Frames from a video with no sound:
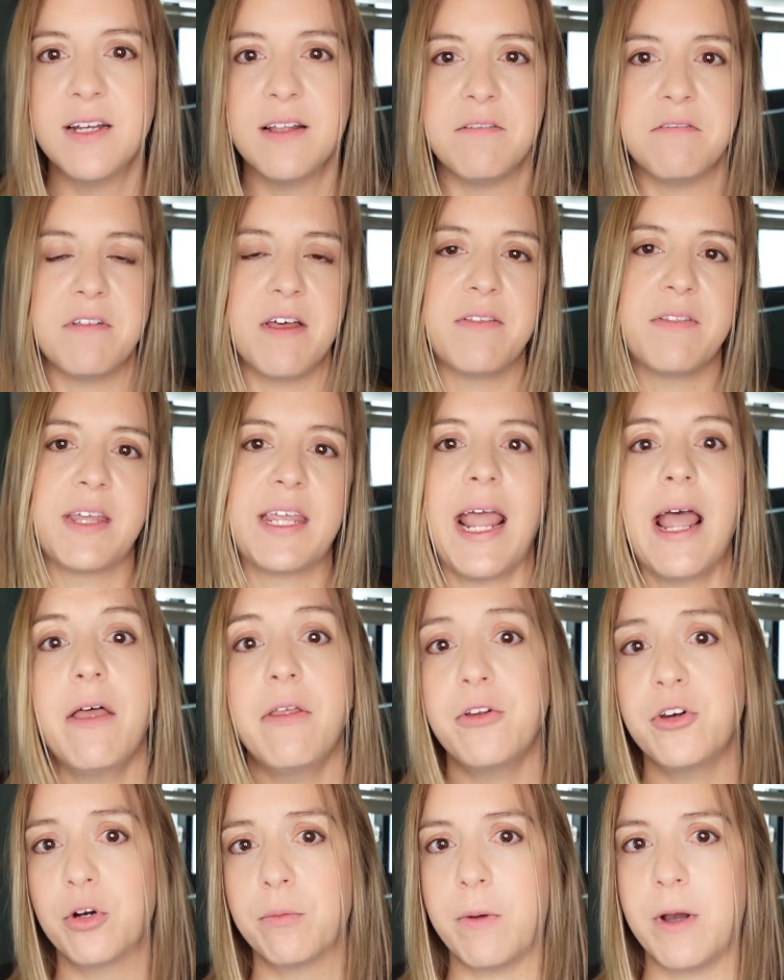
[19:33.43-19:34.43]
Then the
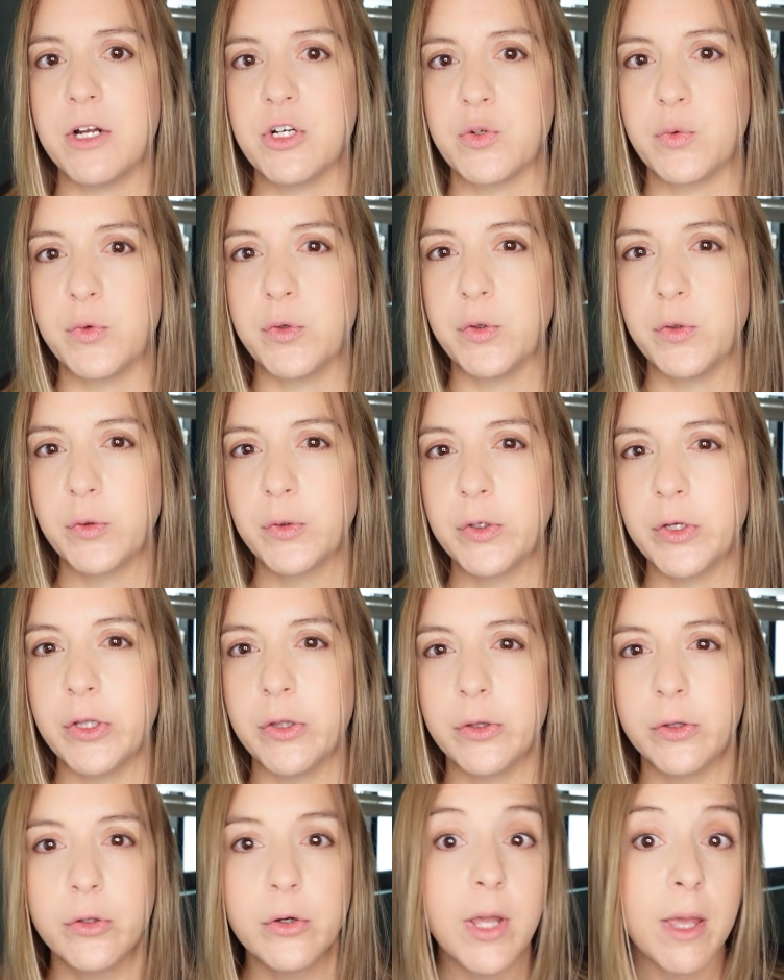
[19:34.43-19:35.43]
calendar module
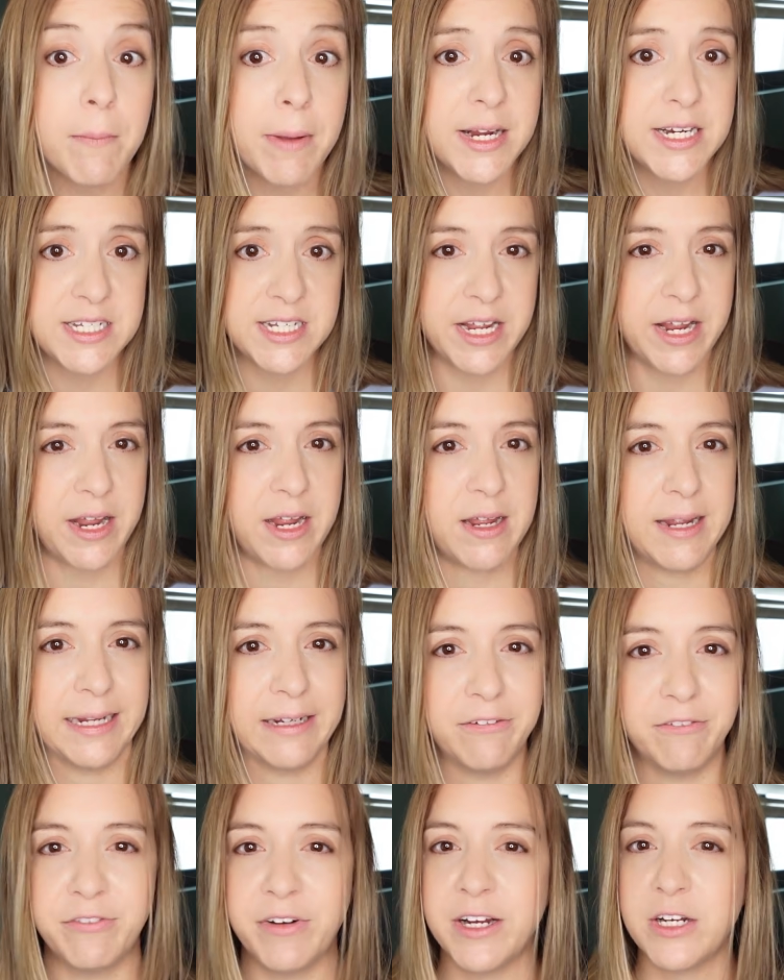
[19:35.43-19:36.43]
can look at my day,
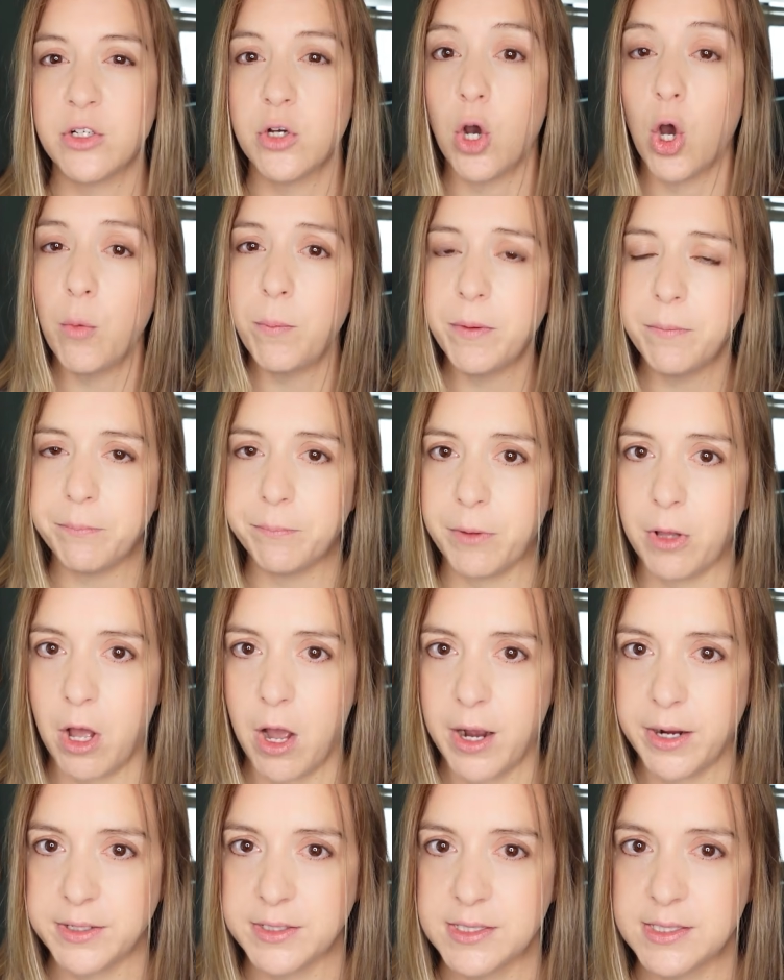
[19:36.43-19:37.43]
find open
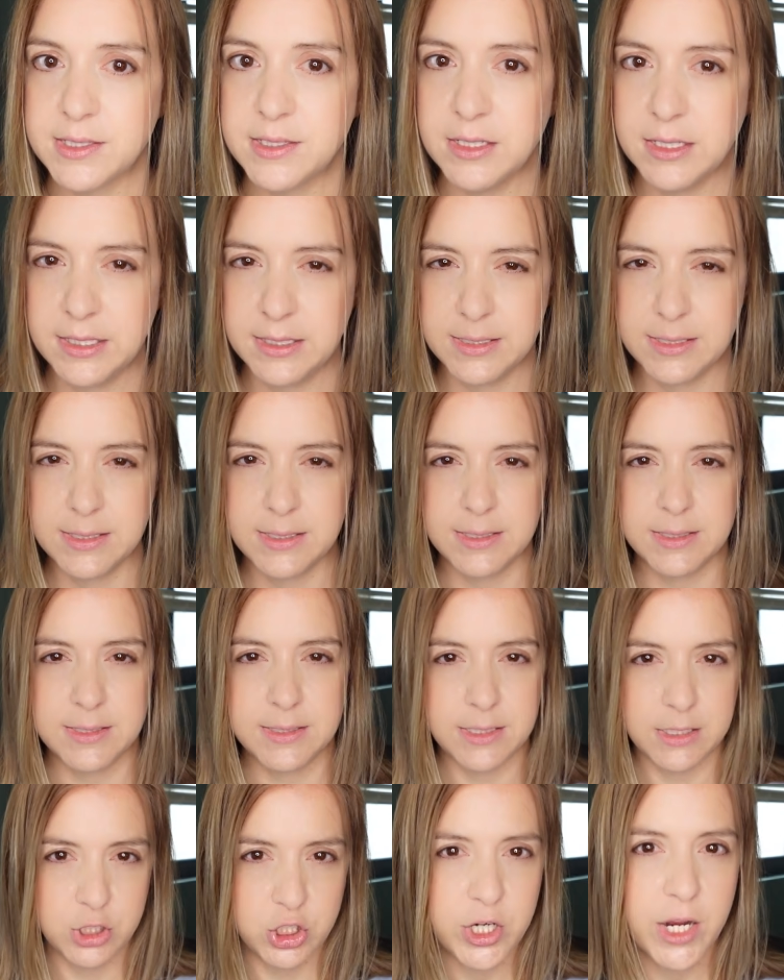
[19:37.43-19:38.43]
blocks, and
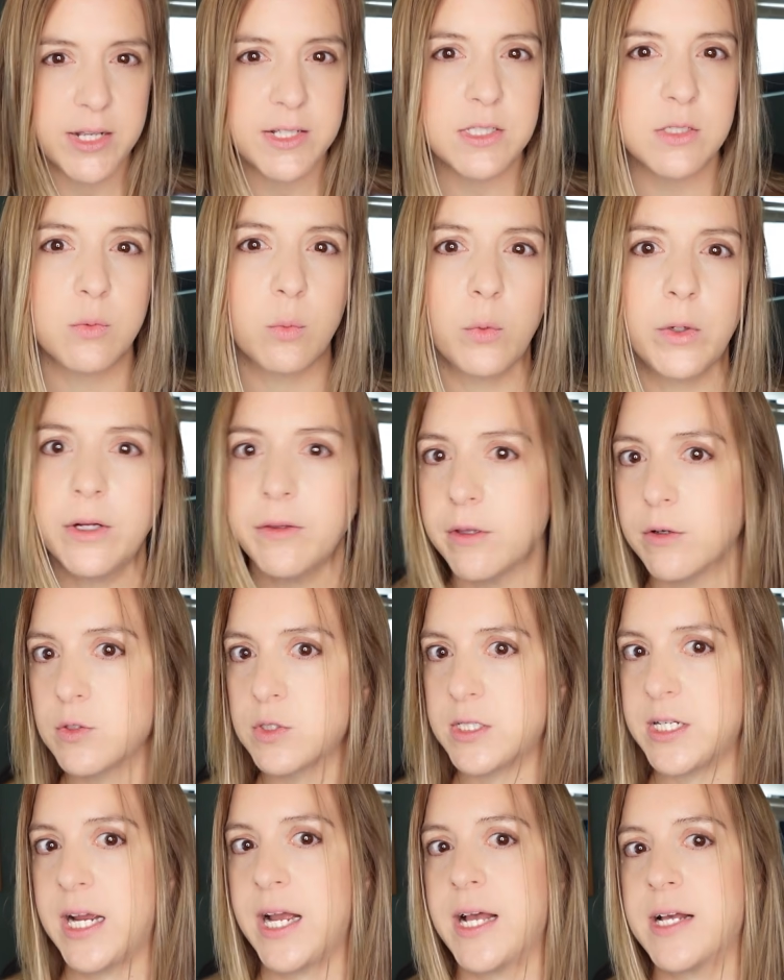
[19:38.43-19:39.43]
suggest where
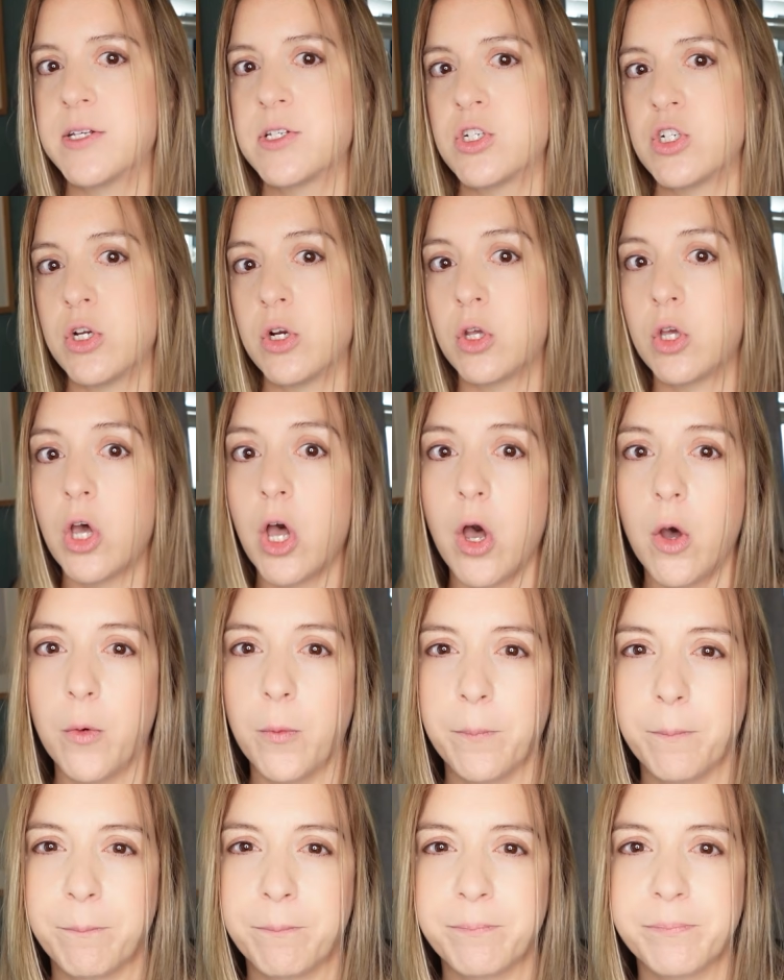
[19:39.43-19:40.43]
those tasks should go.